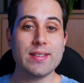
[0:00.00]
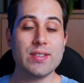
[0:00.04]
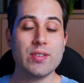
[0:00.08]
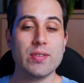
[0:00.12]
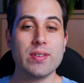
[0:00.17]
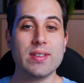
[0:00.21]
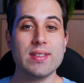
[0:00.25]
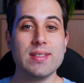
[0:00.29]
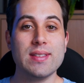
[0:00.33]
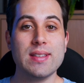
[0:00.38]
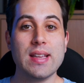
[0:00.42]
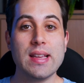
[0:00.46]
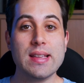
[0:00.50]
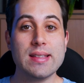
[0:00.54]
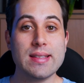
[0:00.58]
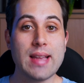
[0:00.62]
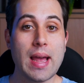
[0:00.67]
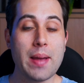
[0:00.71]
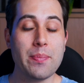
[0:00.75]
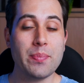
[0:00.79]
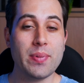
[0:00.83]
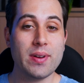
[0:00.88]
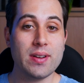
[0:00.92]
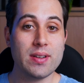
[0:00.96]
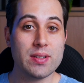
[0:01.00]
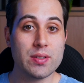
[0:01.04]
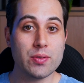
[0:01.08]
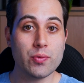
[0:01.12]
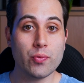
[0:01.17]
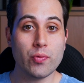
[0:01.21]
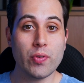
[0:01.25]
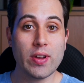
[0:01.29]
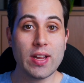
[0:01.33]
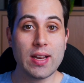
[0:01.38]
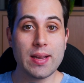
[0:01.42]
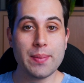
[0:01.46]
as you can see, Zapier is
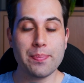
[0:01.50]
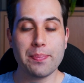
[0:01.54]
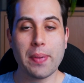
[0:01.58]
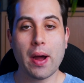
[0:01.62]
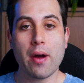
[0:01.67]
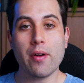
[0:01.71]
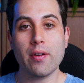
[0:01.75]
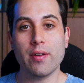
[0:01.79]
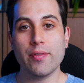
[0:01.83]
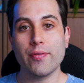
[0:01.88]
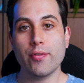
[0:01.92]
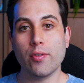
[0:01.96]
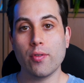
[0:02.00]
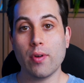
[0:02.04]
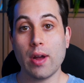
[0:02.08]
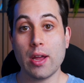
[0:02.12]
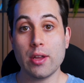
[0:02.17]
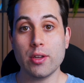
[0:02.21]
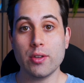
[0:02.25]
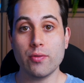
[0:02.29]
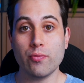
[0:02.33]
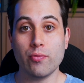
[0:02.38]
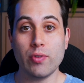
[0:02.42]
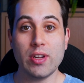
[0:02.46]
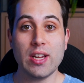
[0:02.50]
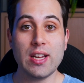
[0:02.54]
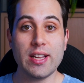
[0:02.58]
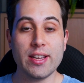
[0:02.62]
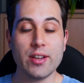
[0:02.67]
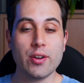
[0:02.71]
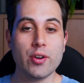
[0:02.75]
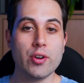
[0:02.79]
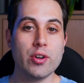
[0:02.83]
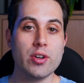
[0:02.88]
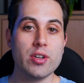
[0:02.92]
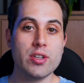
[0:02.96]
really powerful. I really
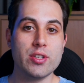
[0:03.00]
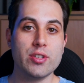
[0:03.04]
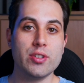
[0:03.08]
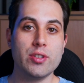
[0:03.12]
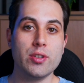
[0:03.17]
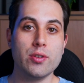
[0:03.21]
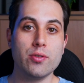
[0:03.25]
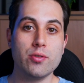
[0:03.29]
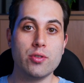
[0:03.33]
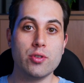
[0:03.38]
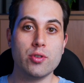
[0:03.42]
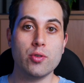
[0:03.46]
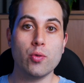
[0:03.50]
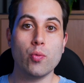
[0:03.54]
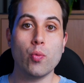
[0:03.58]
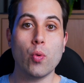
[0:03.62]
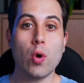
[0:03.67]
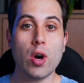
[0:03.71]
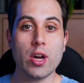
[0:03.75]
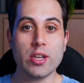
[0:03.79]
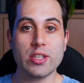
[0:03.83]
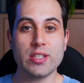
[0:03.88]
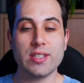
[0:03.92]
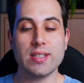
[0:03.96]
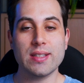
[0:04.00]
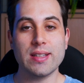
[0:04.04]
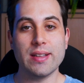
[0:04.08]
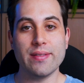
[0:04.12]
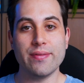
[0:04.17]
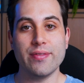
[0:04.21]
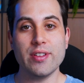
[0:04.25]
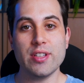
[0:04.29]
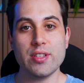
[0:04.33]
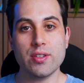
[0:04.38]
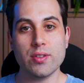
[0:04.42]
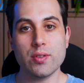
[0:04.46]
encourage you to watch the
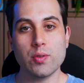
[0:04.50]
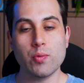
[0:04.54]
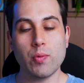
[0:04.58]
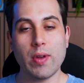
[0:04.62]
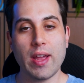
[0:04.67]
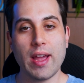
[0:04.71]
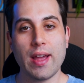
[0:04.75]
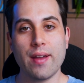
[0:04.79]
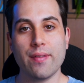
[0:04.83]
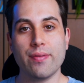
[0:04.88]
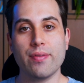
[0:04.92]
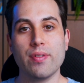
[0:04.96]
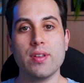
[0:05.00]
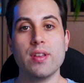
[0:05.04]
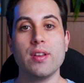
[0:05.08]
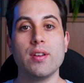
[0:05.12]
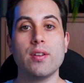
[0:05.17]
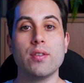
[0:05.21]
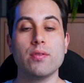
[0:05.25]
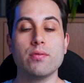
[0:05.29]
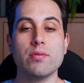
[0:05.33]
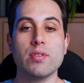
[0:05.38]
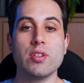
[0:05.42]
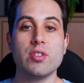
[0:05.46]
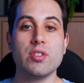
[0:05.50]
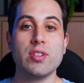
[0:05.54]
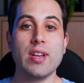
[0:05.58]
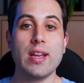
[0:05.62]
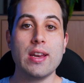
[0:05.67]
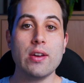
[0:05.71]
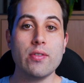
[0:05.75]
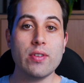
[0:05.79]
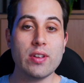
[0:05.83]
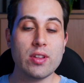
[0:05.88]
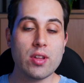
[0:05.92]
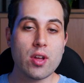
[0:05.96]
videos we have here on the
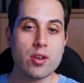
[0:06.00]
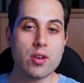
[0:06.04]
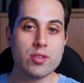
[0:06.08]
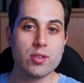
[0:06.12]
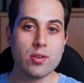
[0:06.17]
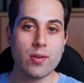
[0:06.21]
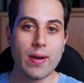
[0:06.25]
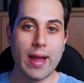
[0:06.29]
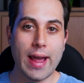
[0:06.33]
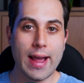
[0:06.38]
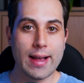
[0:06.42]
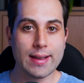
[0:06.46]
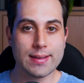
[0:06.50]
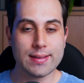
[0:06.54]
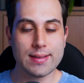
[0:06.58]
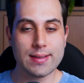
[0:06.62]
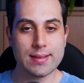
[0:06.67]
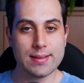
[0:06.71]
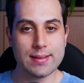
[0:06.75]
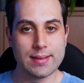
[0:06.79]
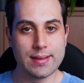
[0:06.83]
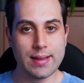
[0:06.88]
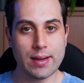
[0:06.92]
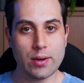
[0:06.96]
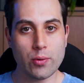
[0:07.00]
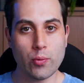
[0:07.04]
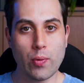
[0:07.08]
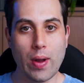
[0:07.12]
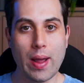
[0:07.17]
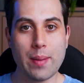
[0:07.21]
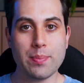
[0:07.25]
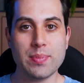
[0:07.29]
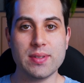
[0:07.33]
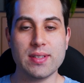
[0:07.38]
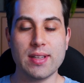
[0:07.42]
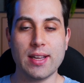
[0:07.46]
channel and also access their
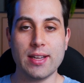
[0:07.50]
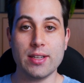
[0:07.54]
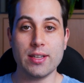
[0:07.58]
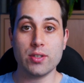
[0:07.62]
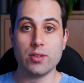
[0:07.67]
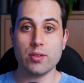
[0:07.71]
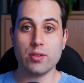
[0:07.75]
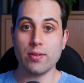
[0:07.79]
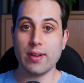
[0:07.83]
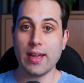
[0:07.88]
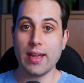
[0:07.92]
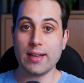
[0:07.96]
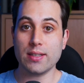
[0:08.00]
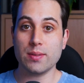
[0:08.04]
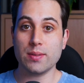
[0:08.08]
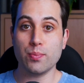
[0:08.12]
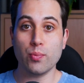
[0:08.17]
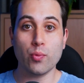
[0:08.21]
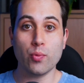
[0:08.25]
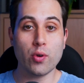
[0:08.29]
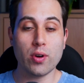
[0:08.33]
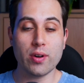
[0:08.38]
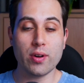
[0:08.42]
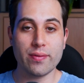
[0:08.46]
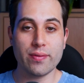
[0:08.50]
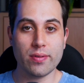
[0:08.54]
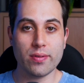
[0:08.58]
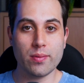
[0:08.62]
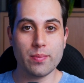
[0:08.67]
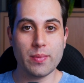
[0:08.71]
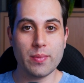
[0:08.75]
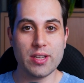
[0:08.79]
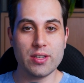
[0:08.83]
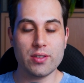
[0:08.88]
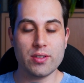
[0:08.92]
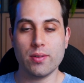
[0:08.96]
website to get more
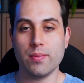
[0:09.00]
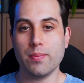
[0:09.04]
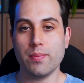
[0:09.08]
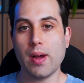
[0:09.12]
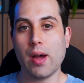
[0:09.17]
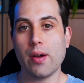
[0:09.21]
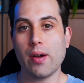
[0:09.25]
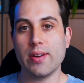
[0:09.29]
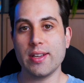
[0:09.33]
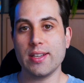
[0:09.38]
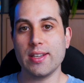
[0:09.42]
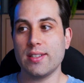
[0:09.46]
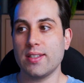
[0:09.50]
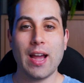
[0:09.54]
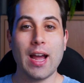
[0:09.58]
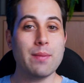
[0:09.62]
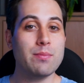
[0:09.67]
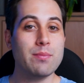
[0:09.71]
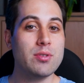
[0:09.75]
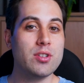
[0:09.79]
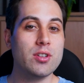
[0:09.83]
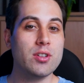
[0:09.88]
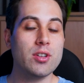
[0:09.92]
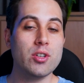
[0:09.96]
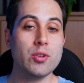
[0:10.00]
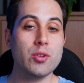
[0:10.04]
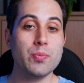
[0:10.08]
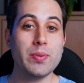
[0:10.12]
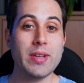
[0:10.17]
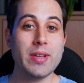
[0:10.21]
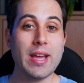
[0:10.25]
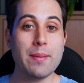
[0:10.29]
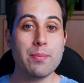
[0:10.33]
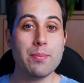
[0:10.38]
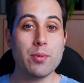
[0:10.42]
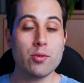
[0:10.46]
information about it. I'm sure you'll
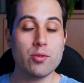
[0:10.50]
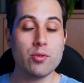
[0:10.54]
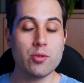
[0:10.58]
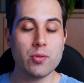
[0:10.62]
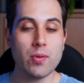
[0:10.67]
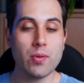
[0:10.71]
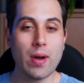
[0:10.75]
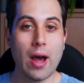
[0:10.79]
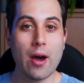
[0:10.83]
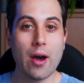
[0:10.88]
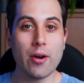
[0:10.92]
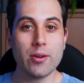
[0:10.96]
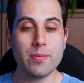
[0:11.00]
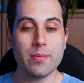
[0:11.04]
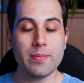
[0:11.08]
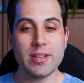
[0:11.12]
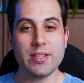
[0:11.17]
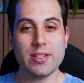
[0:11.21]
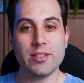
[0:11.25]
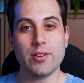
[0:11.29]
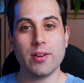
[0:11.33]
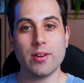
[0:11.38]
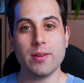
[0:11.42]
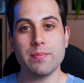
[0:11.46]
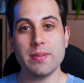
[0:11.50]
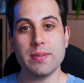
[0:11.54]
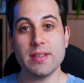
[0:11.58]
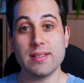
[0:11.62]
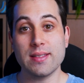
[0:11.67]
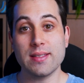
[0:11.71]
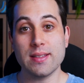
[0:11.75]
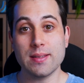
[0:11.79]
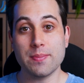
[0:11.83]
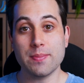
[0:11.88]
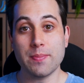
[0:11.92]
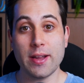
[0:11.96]
be able to automate your
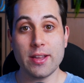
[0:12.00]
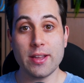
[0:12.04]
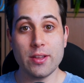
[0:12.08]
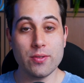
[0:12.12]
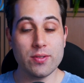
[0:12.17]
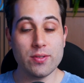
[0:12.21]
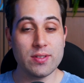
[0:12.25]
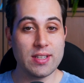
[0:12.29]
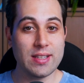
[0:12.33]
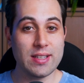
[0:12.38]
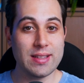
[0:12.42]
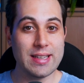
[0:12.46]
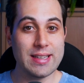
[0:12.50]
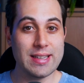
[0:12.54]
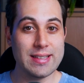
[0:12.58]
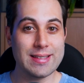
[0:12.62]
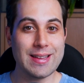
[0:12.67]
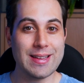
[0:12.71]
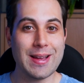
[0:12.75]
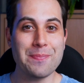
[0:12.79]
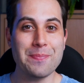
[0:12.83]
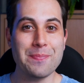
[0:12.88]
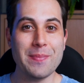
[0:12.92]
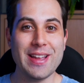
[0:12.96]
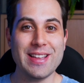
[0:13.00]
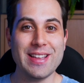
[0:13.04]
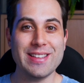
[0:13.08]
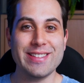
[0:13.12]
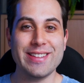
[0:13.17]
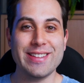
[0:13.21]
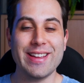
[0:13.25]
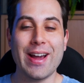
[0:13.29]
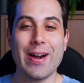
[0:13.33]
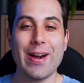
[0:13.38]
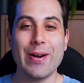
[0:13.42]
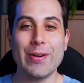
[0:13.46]
business by using this amazing